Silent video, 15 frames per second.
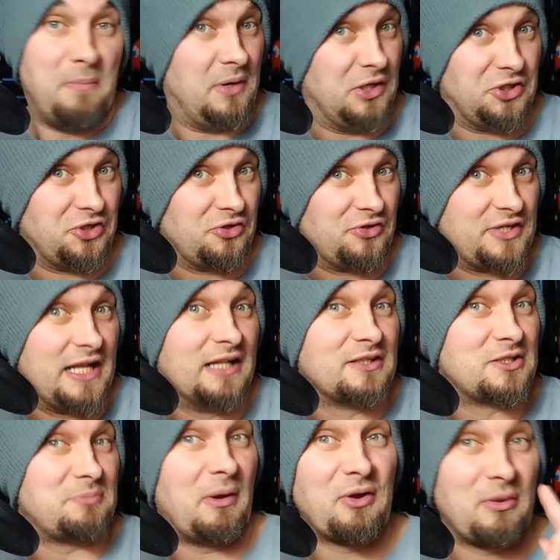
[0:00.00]
but I sure as hell
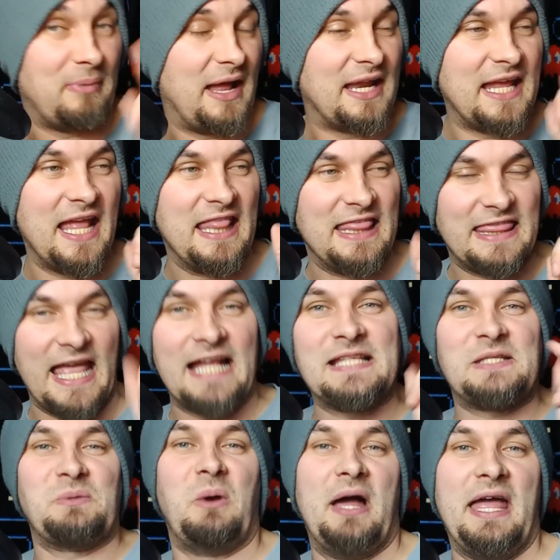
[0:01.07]
spoke about it, and
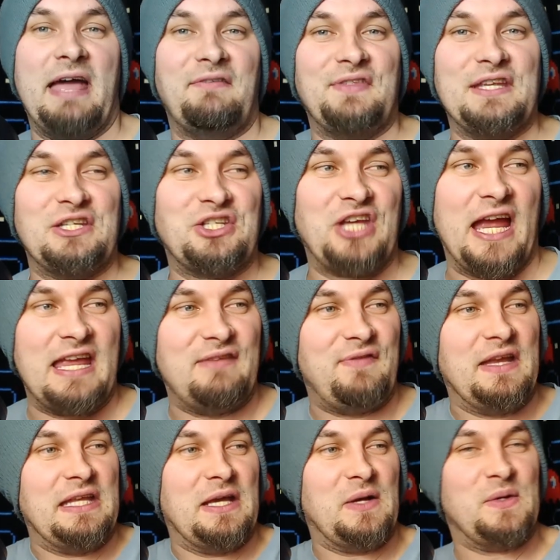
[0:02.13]
that's why I have these chatty
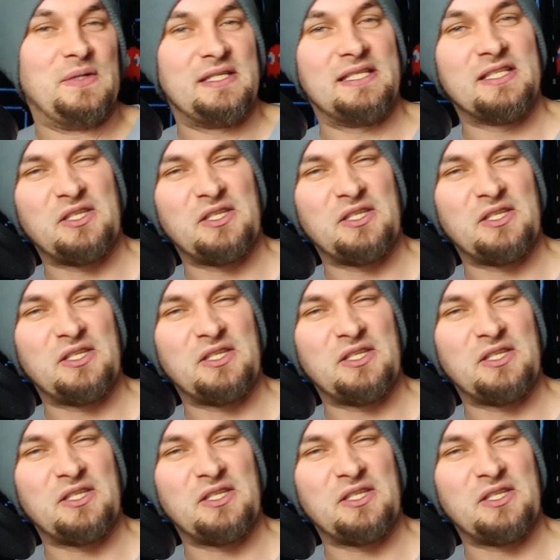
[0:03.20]
videos.